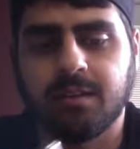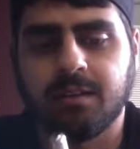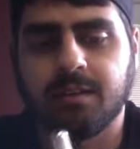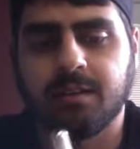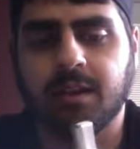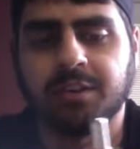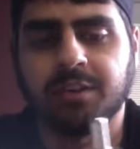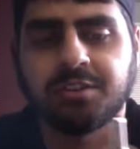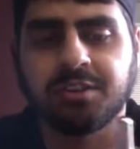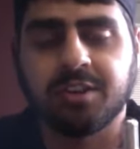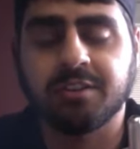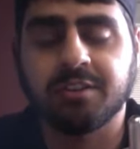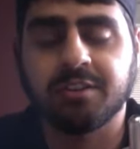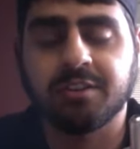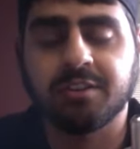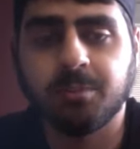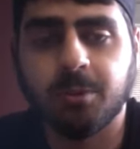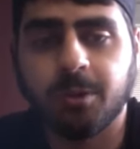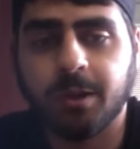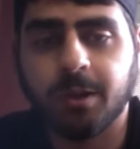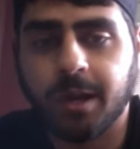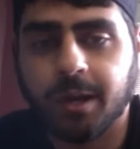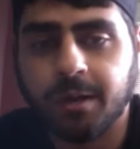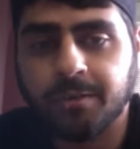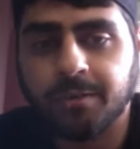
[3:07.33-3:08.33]

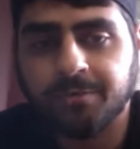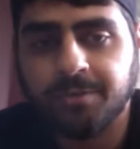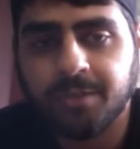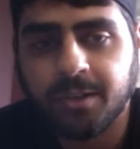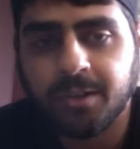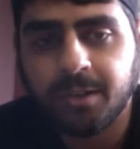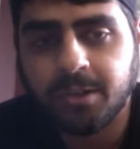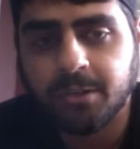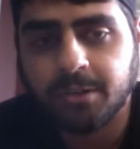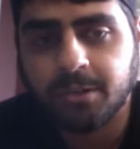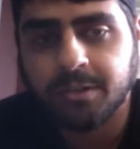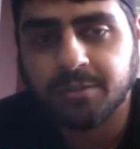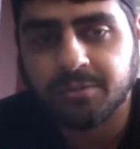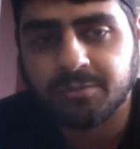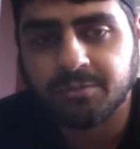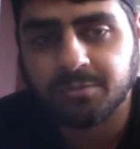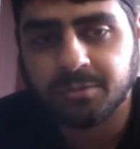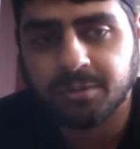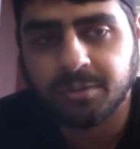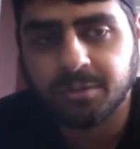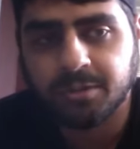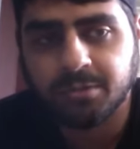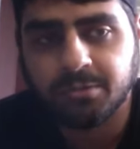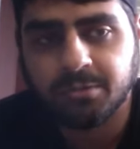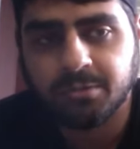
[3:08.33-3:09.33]
Adjustable airflow is
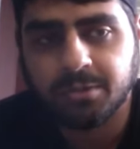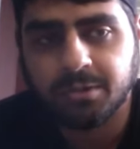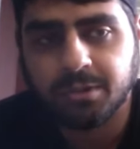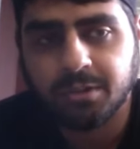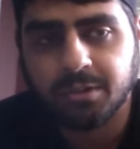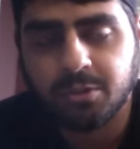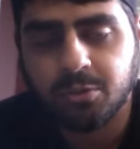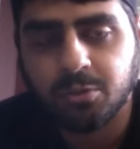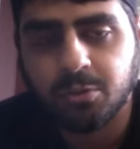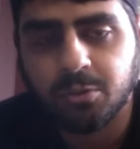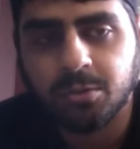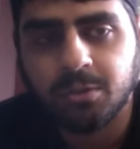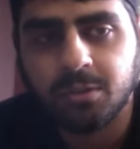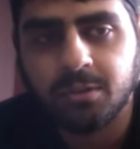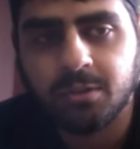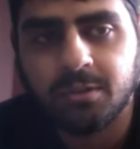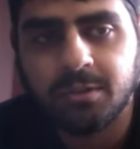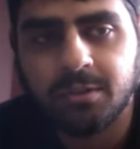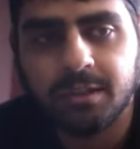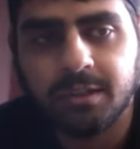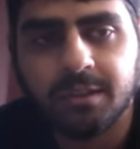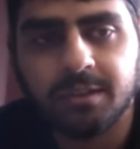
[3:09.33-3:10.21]
really, really cool.